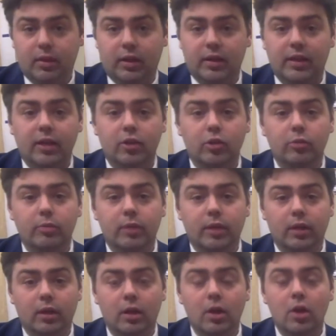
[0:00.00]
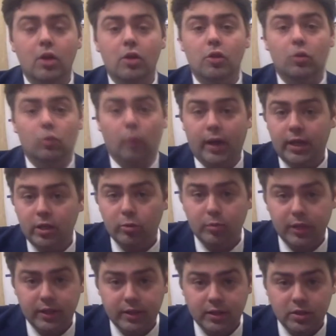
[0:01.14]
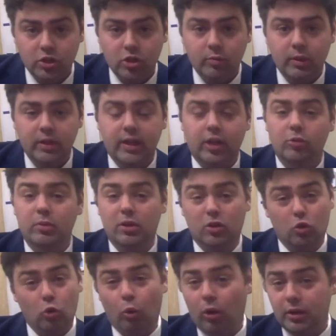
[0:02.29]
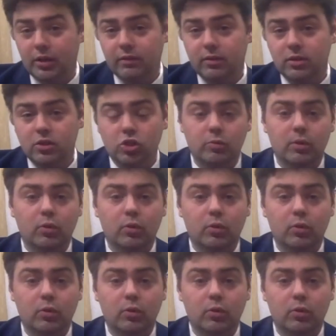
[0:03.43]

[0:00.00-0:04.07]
And that could be the way you play the instrument. That could be the quality of the instrument.